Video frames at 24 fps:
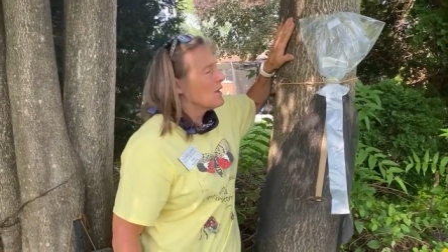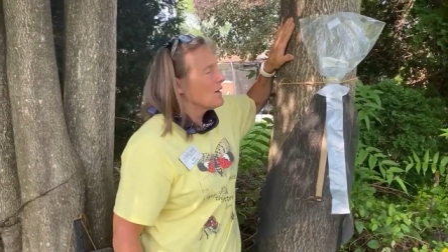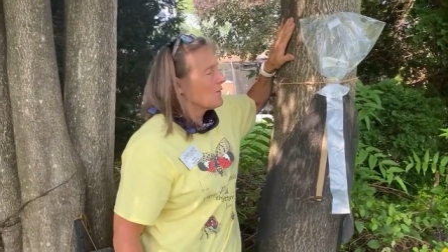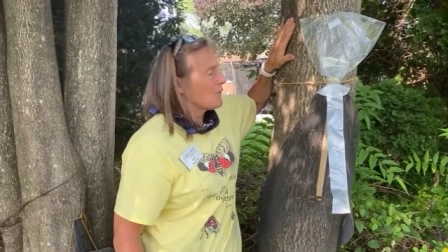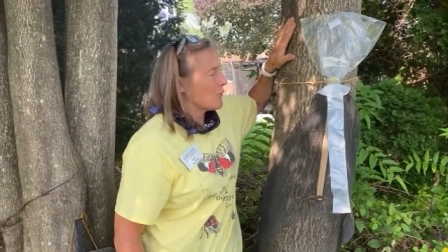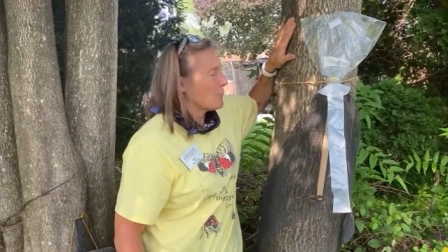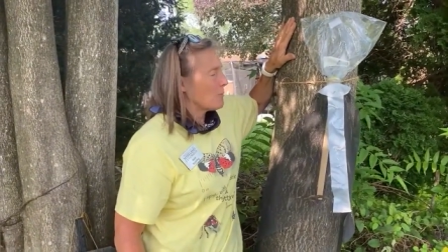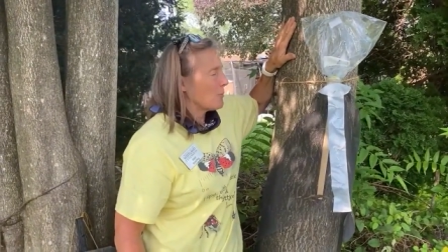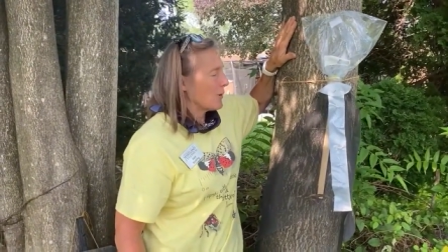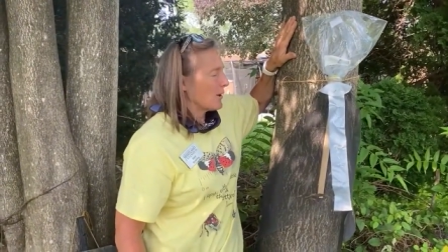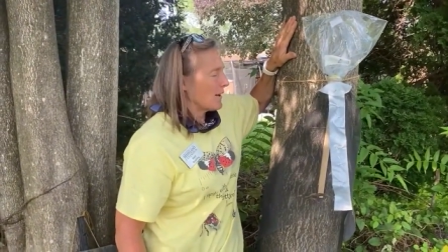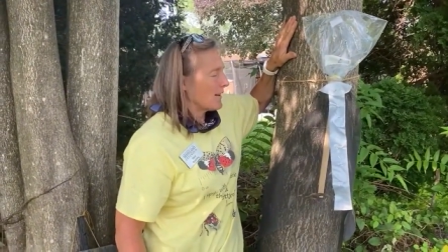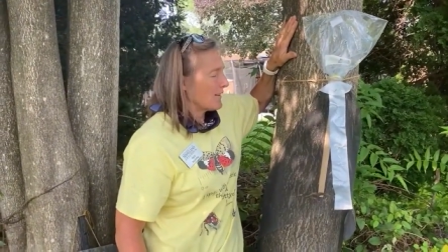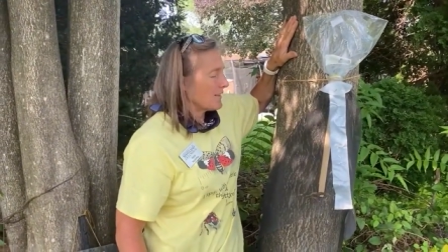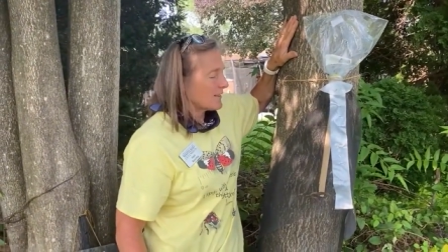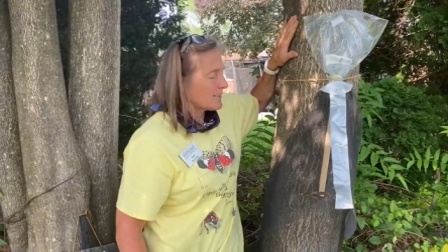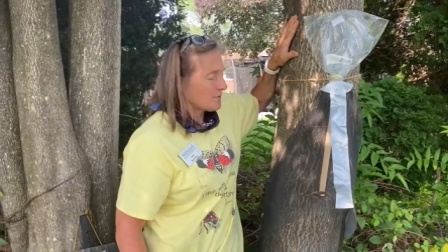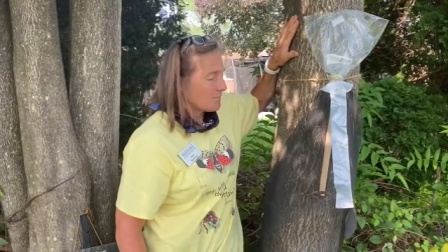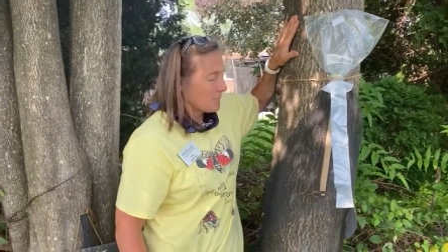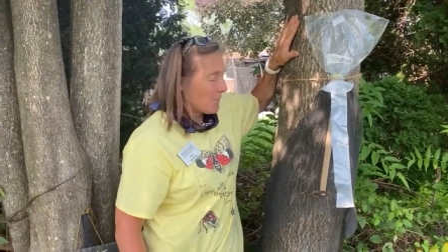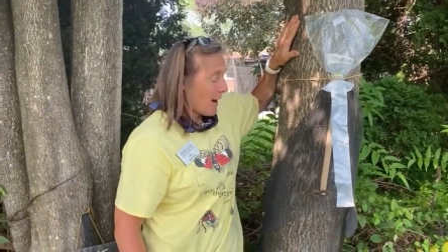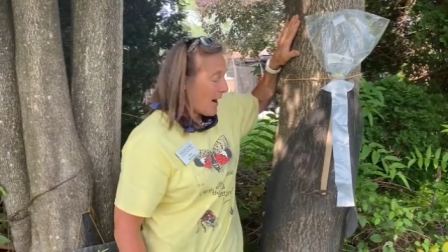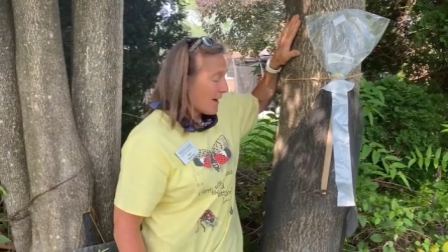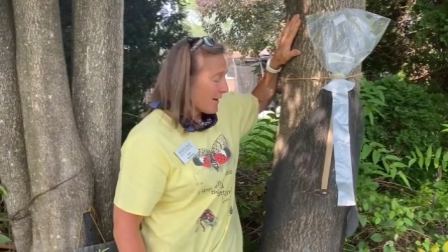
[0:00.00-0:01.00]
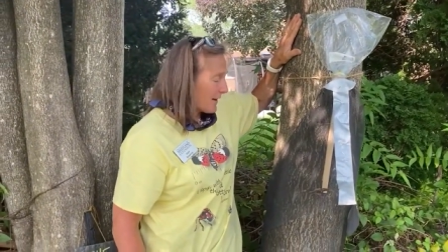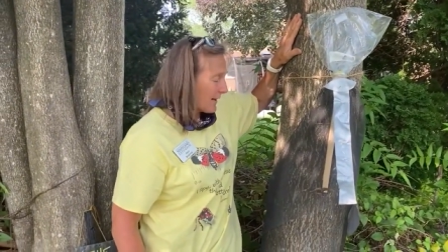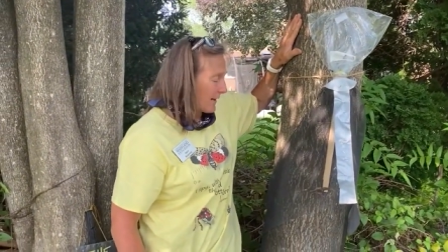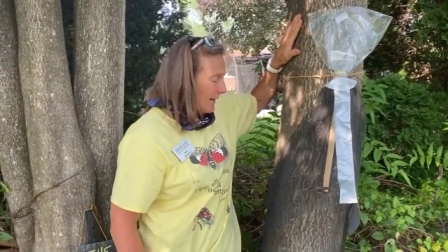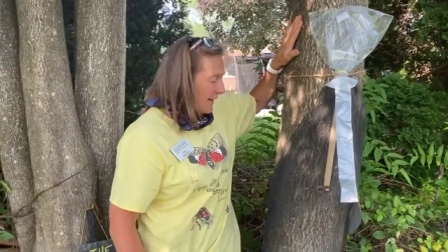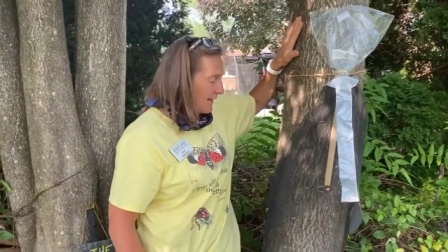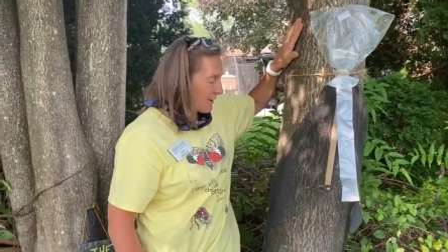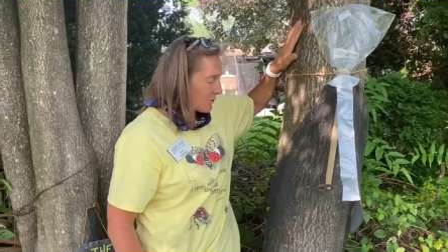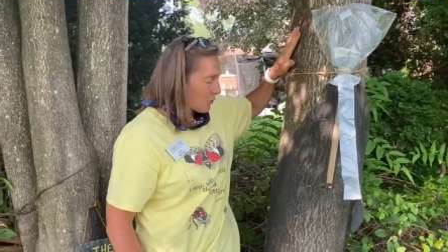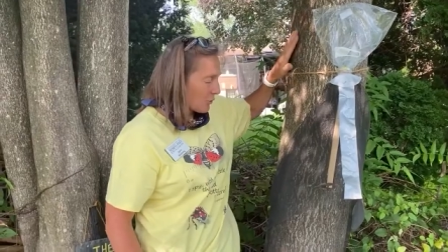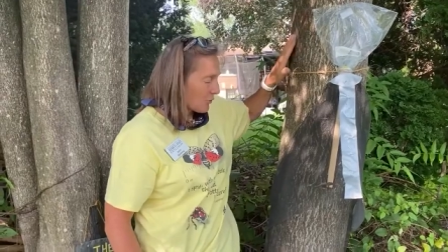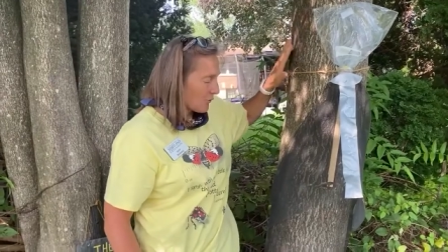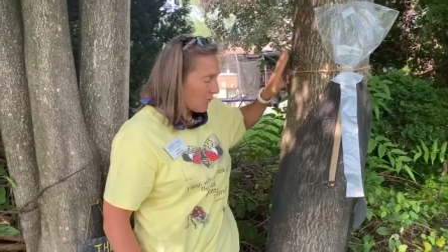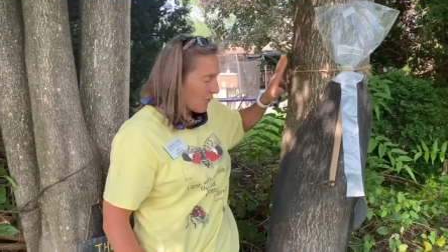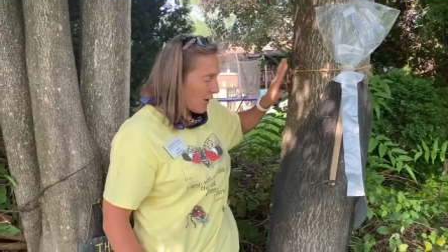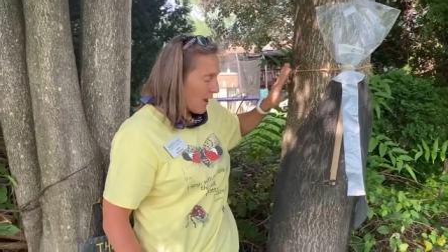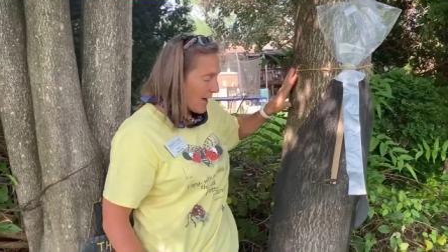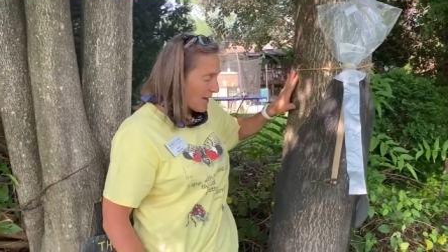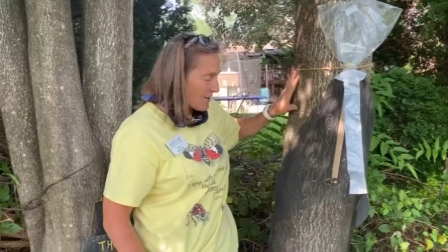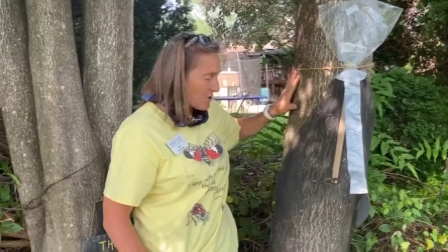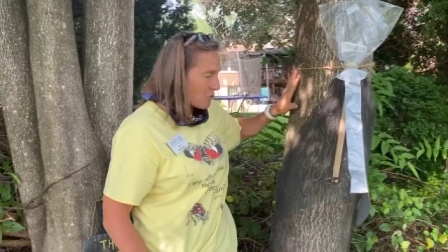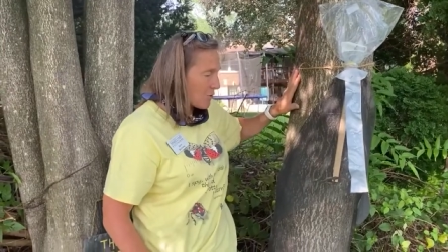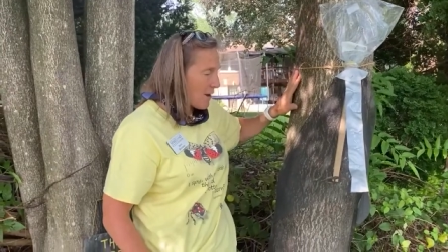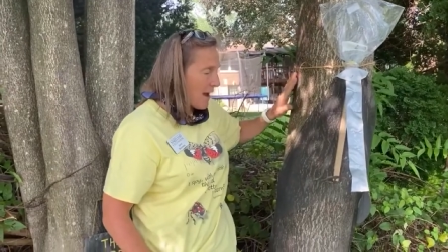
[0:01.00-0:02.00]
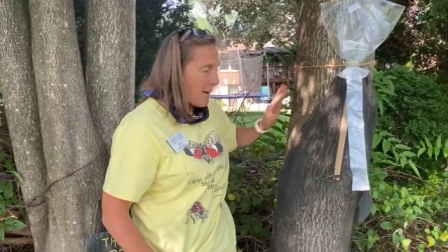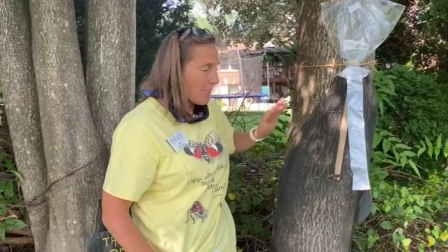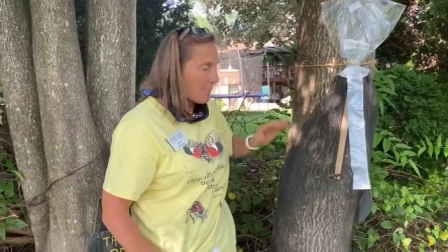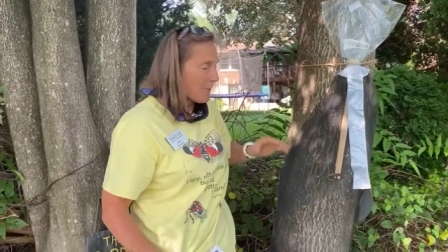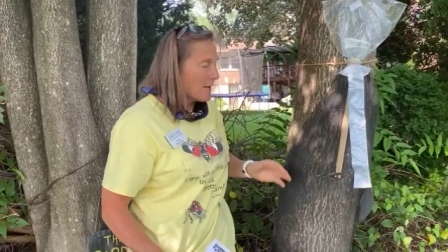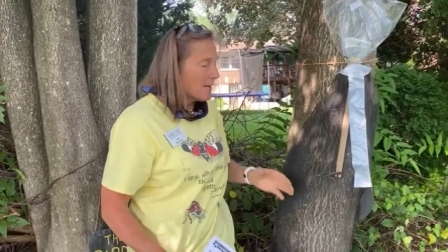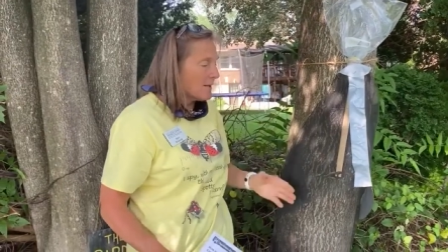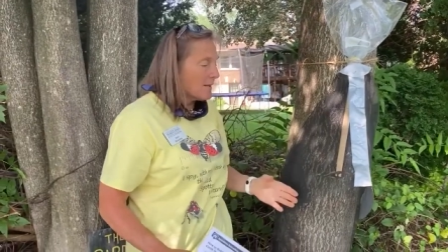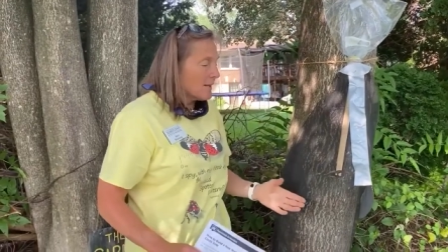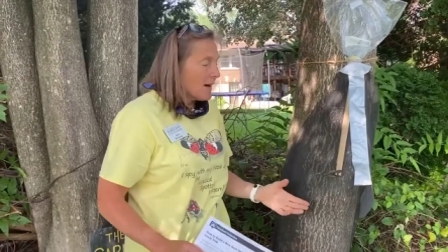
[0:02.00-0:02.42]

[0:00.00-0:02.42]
for putting the spotted lanternfly trap.